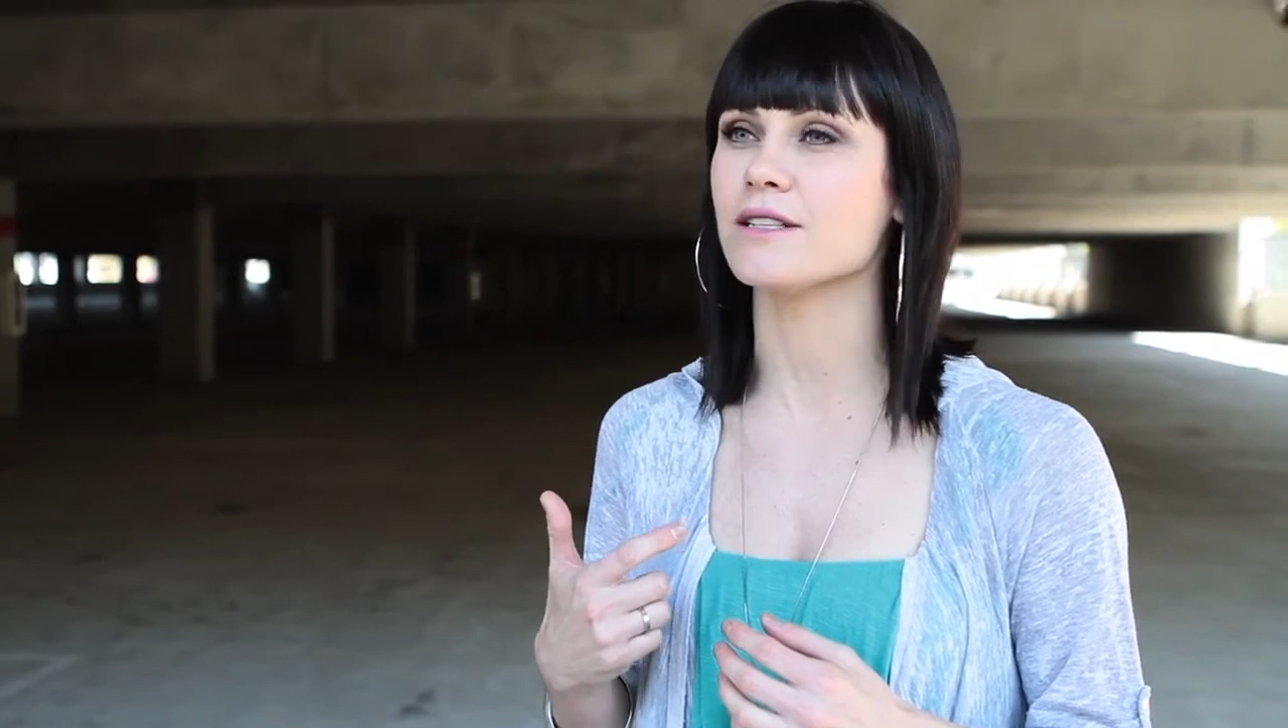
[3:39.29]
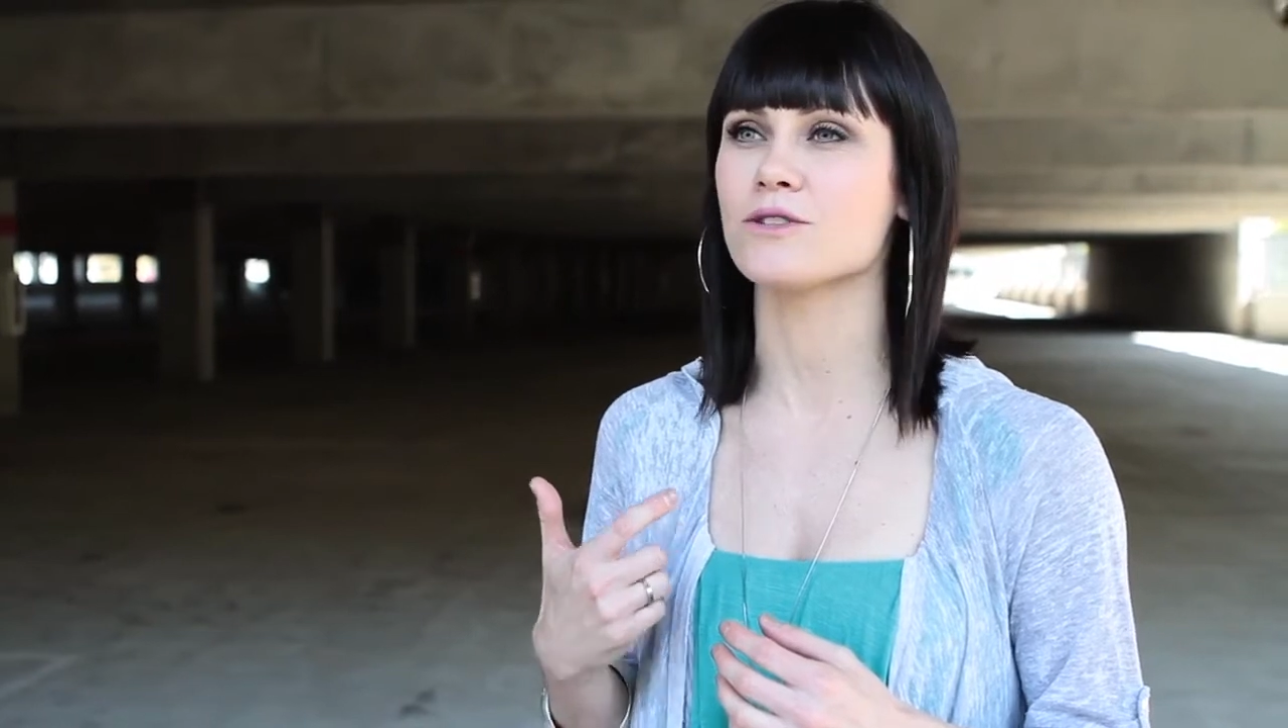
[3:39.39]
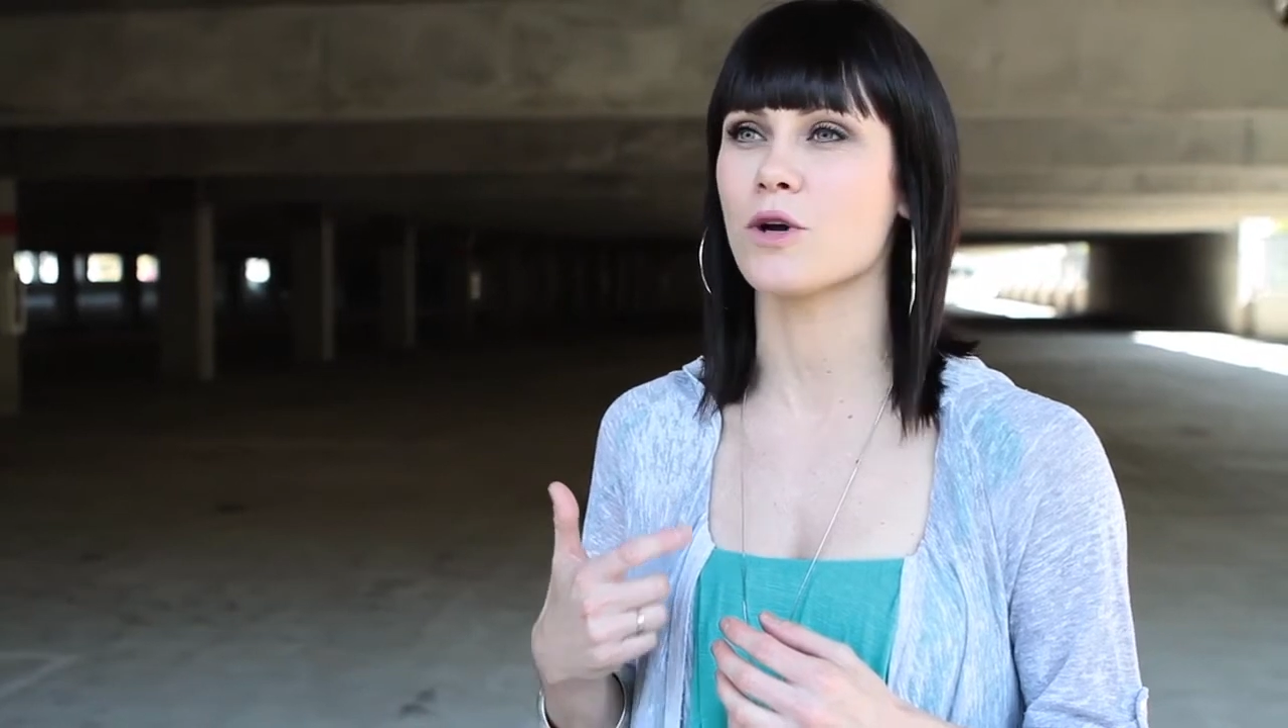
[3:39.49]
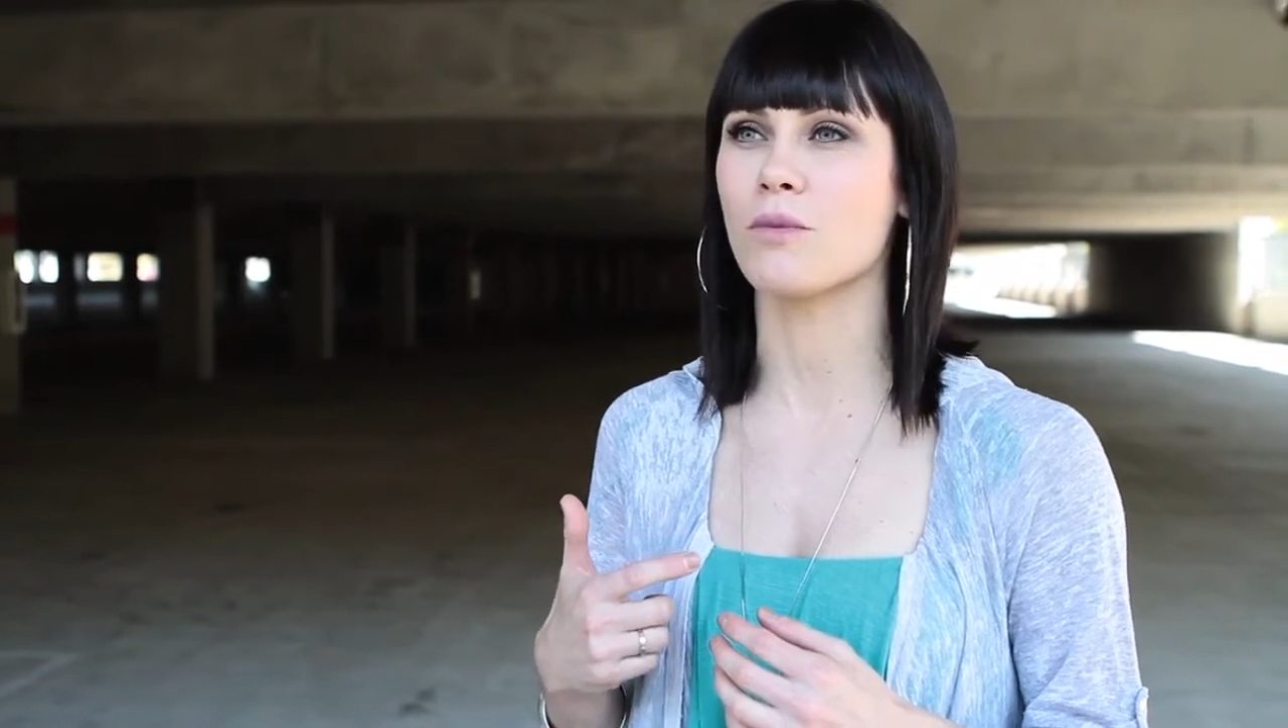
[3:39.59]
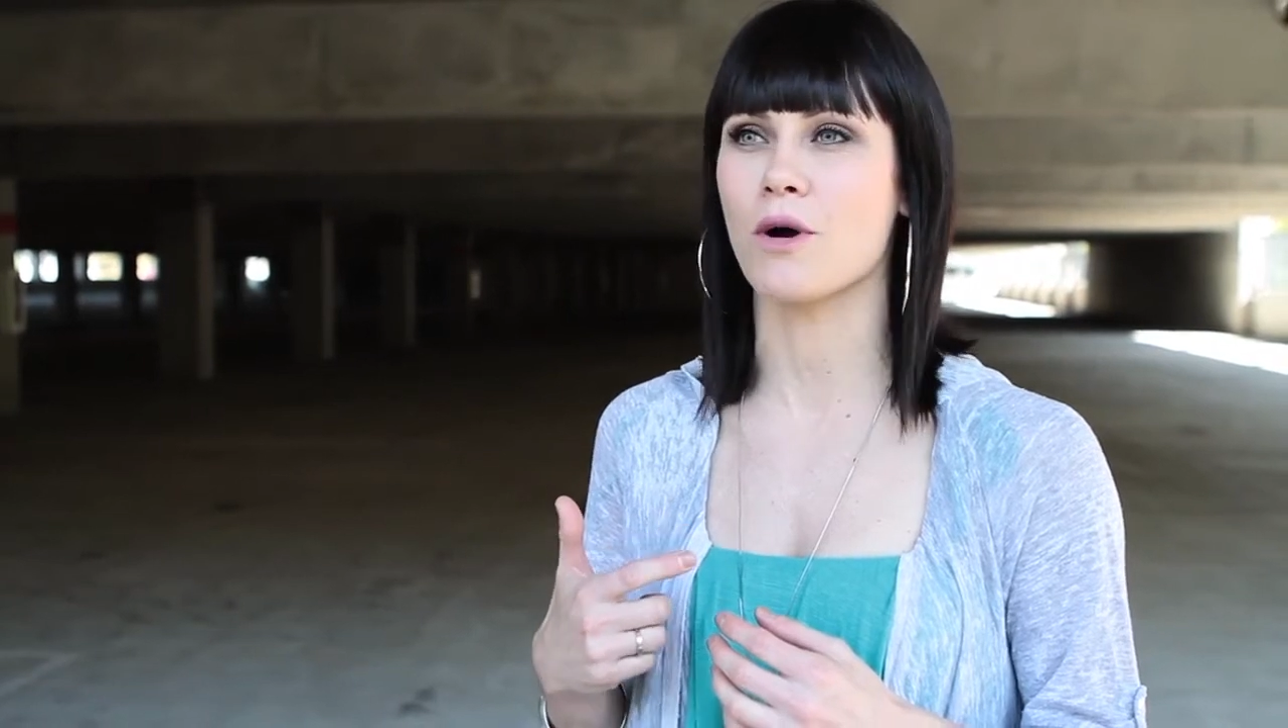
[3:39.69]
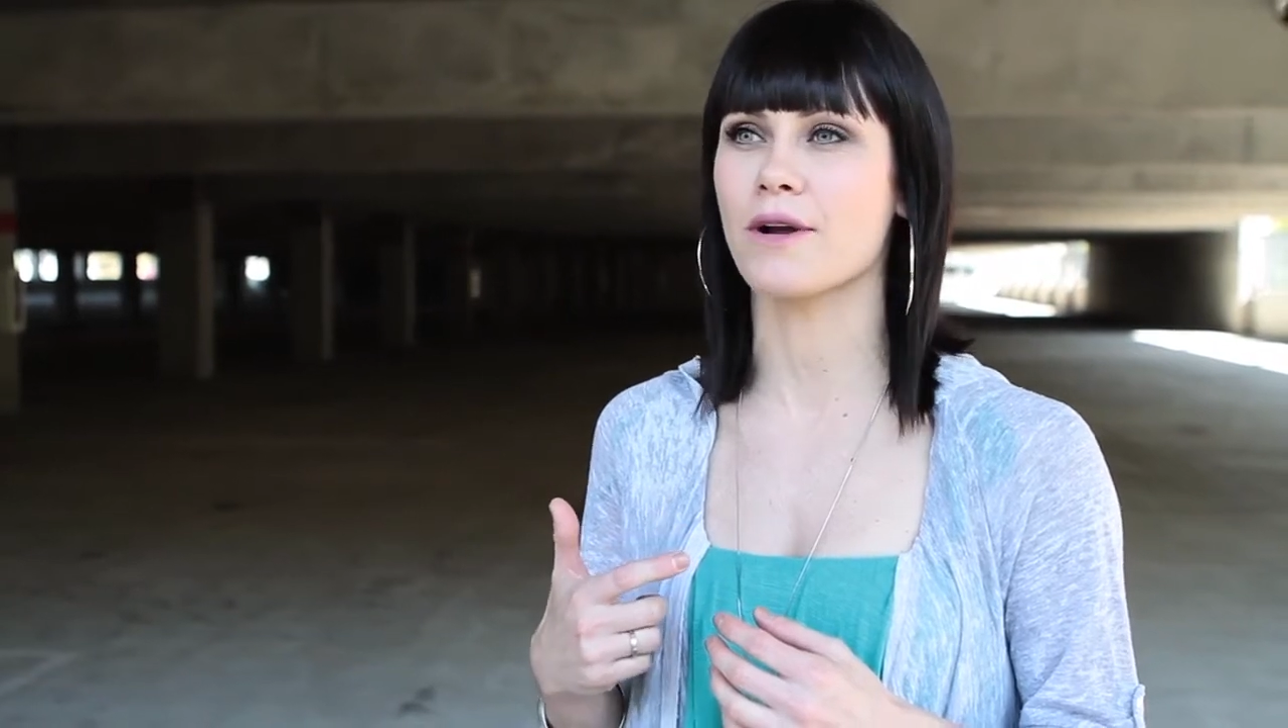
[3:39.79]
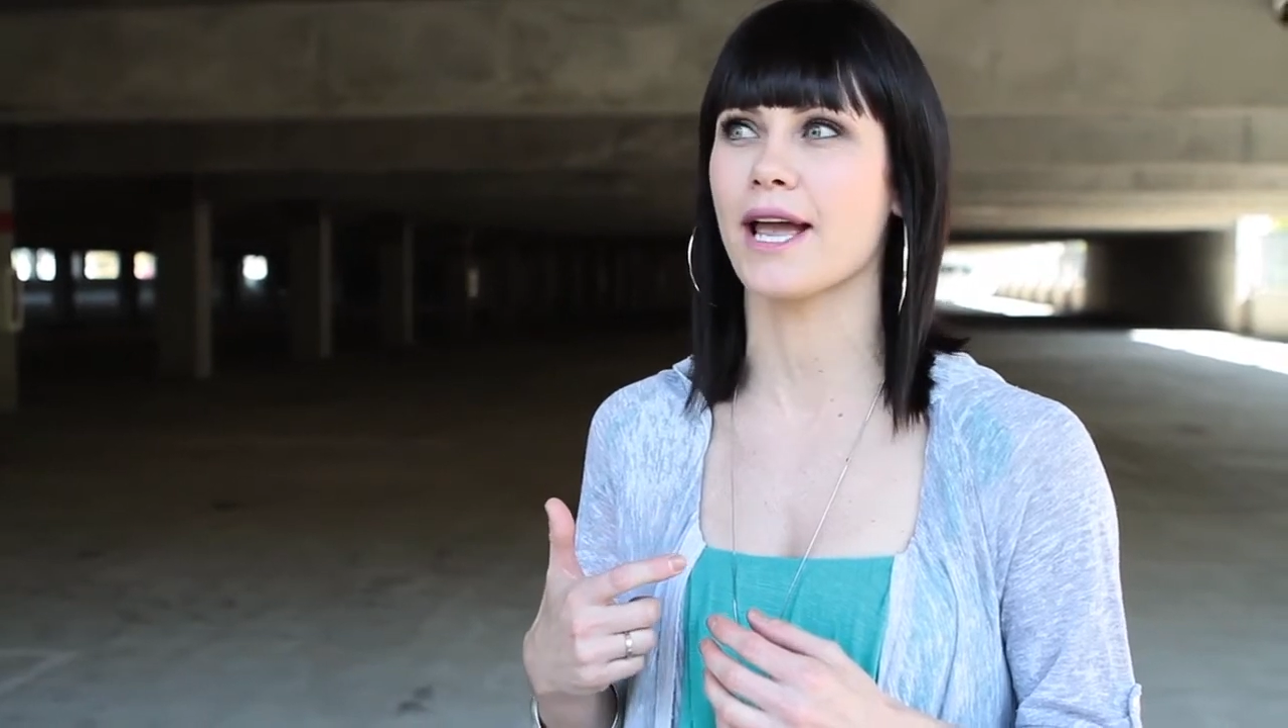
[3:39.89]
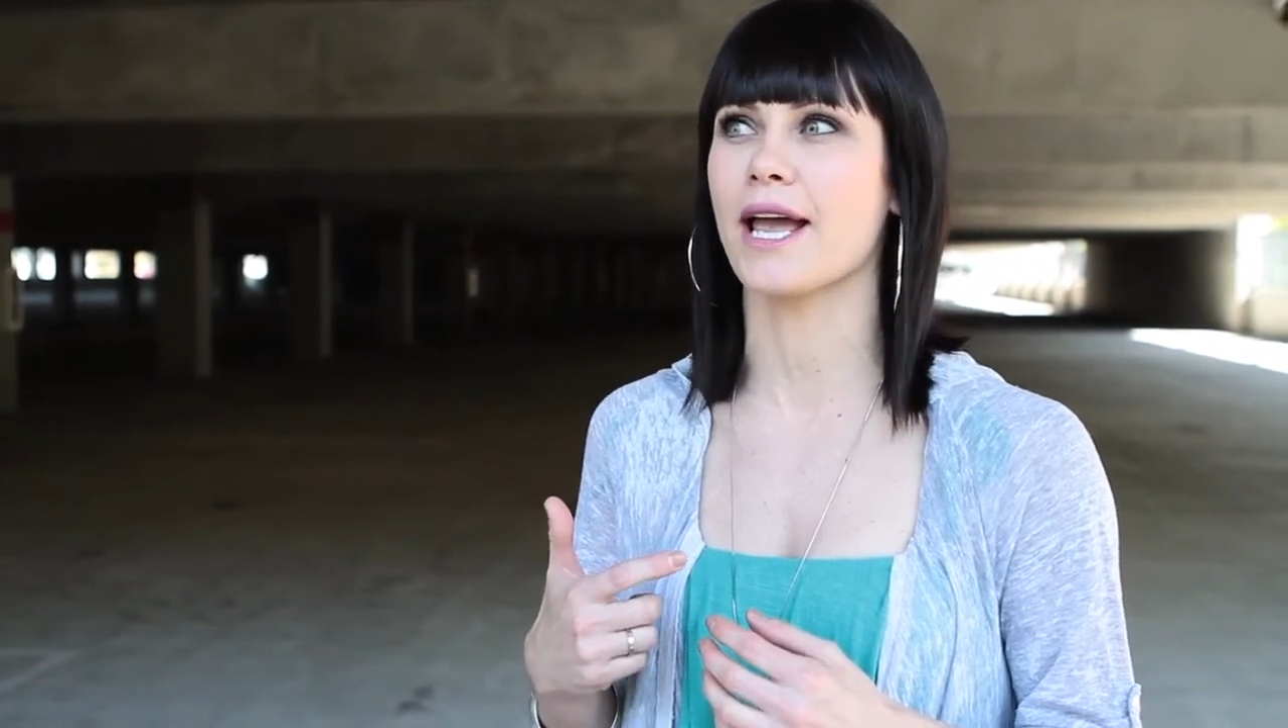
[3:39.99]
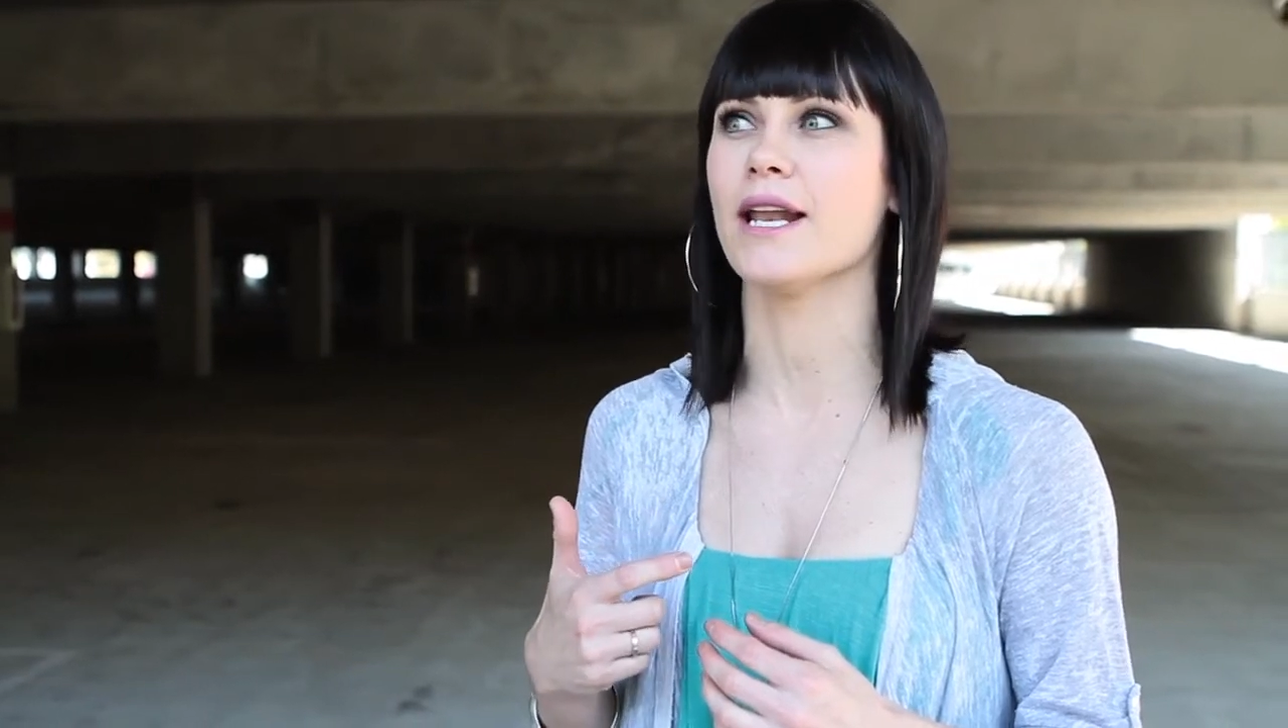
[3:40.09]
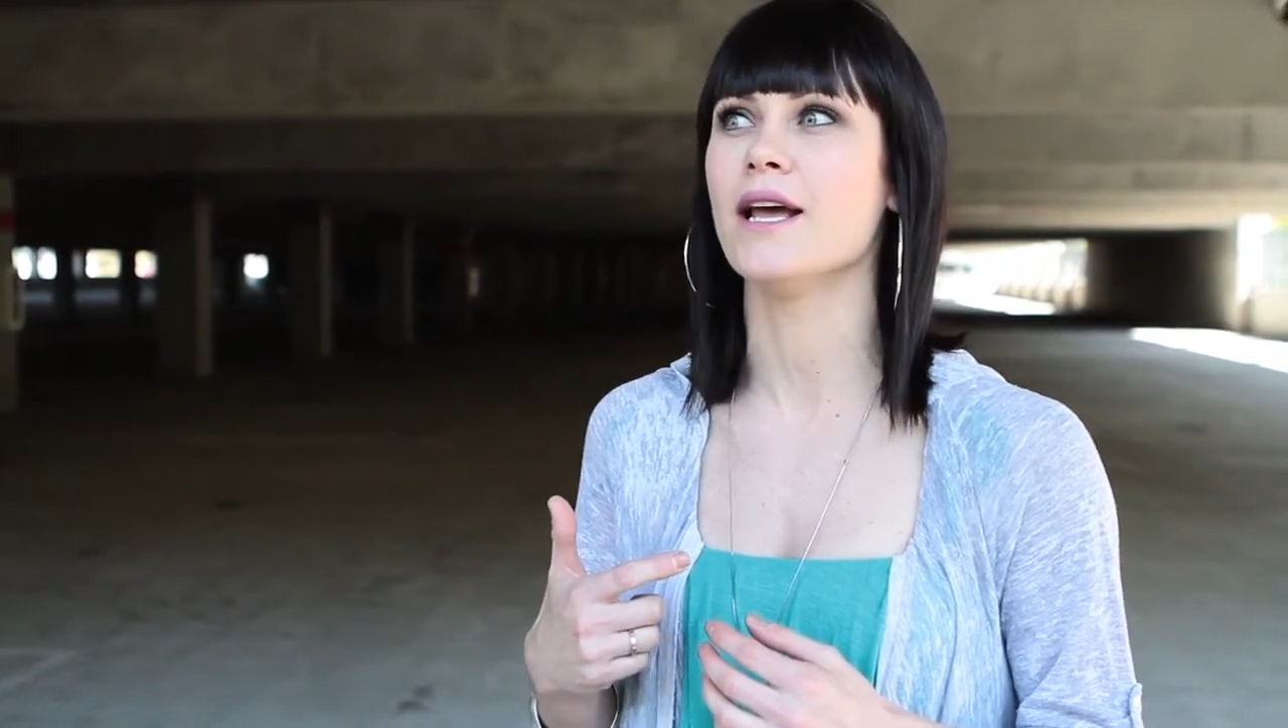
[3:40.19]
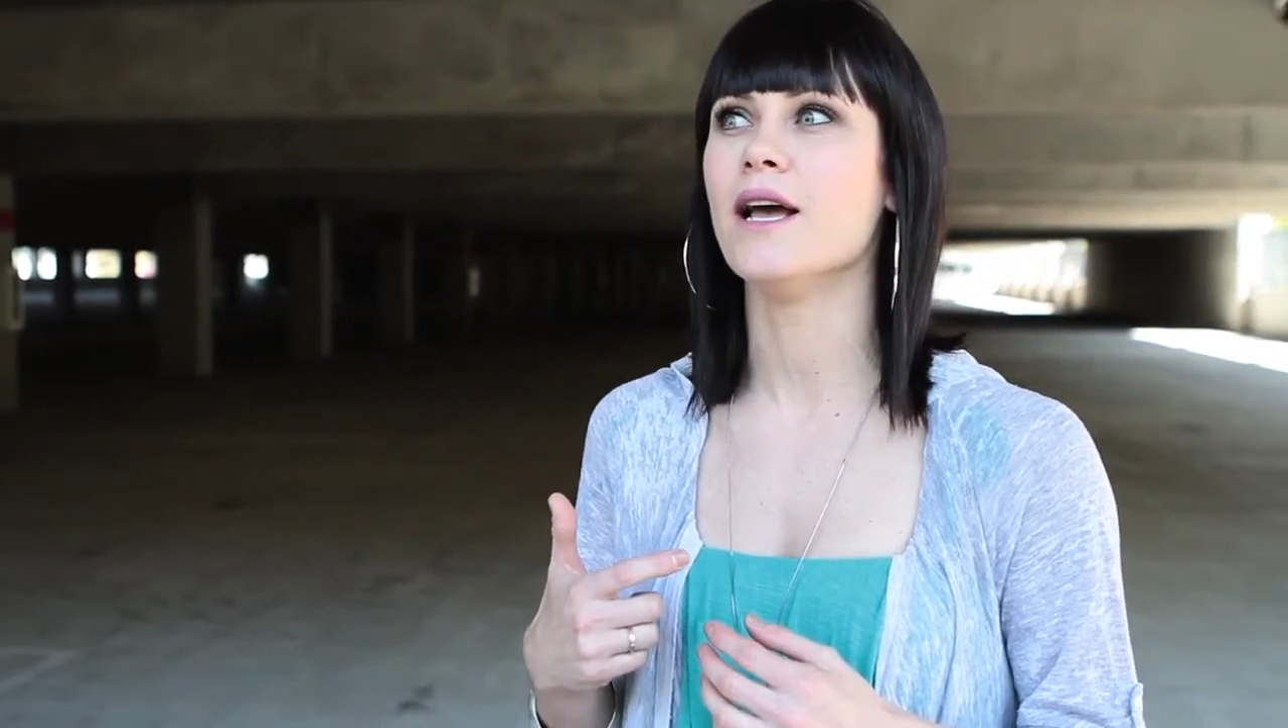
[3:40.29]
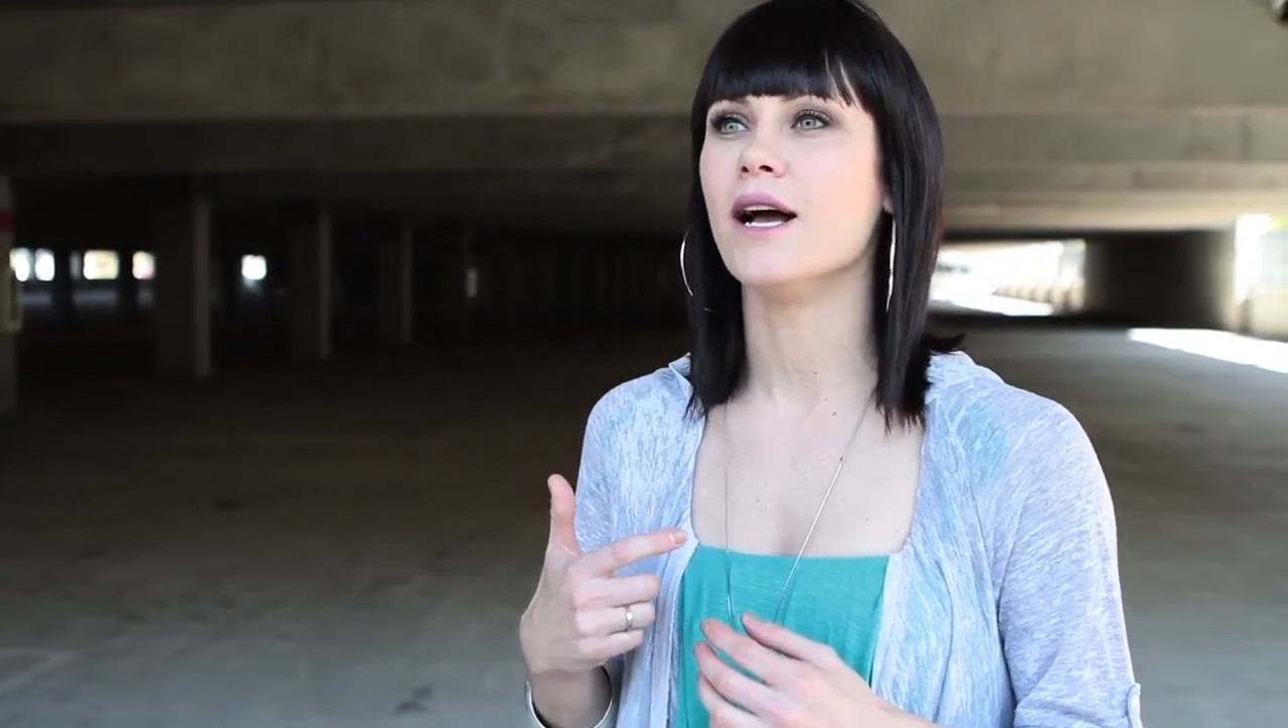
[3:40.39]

and so broken